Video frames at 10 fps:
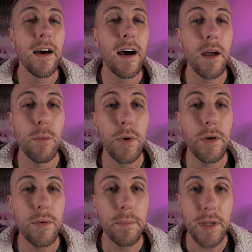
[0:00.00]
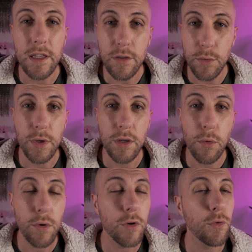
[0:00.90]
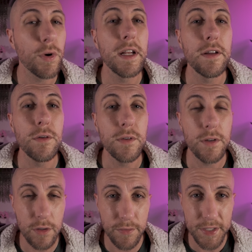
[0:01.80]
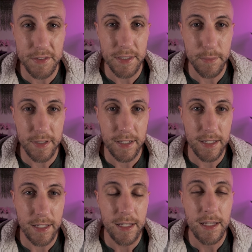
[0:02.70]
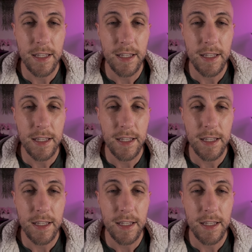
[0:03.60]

I will be doing your cranial nerve exam today.